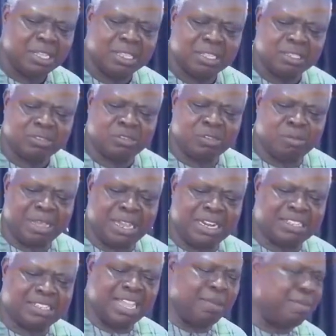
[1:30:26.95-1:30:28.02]
So by the
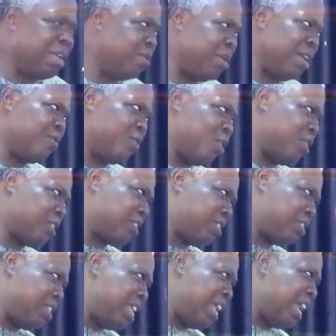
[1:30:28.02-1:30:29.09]
time my wife got
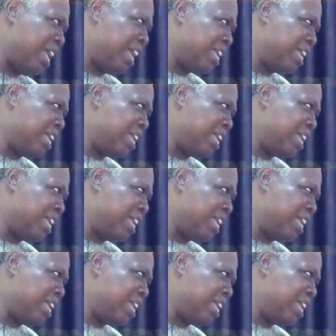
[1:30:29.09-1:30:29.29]
there,